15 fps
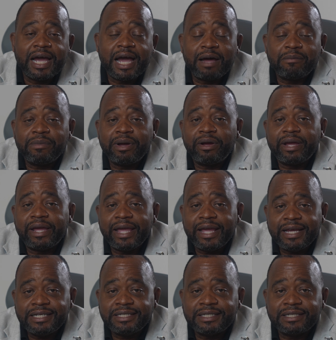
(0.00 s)
And my
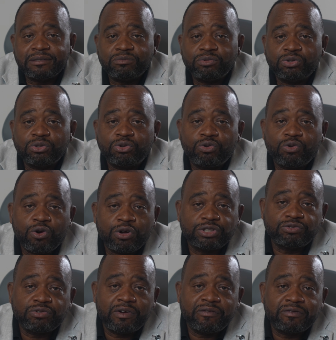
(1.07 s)
agent will
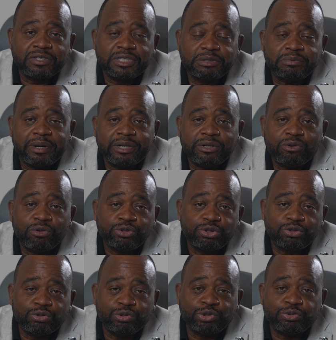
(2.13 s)
cross-reference my
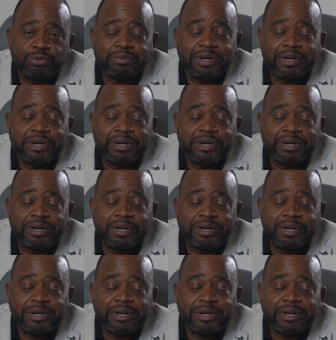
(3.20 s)
no-shows with